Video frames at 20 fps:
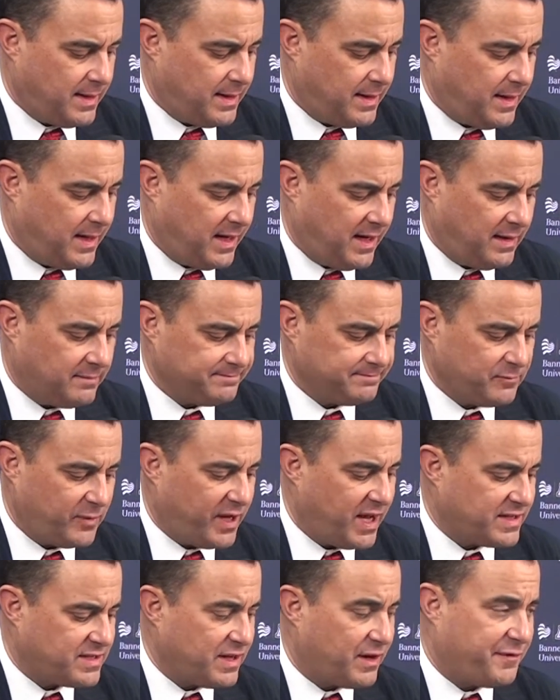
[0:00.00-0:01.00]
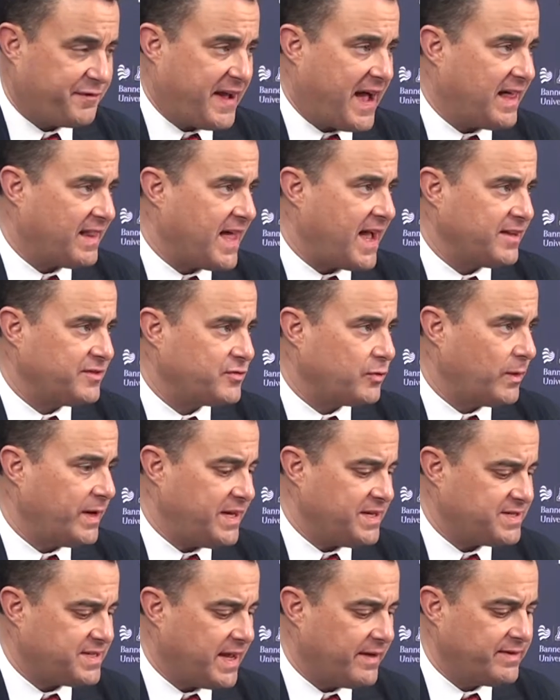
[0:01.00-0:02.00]
We got to the foul line
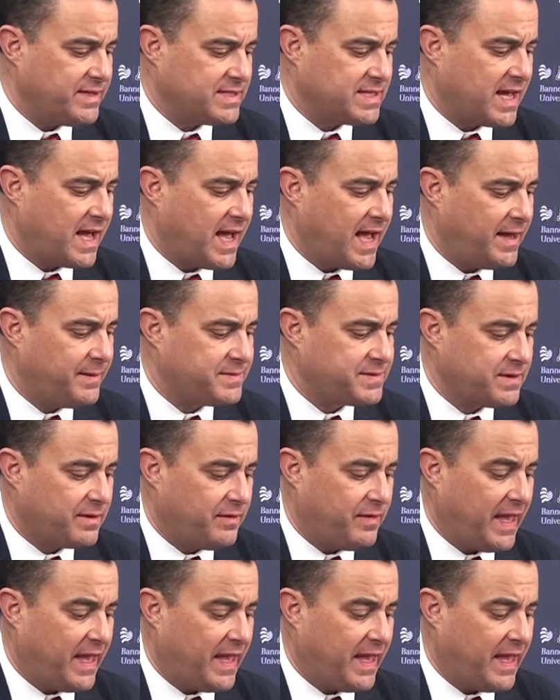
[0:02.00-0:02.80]
27 times.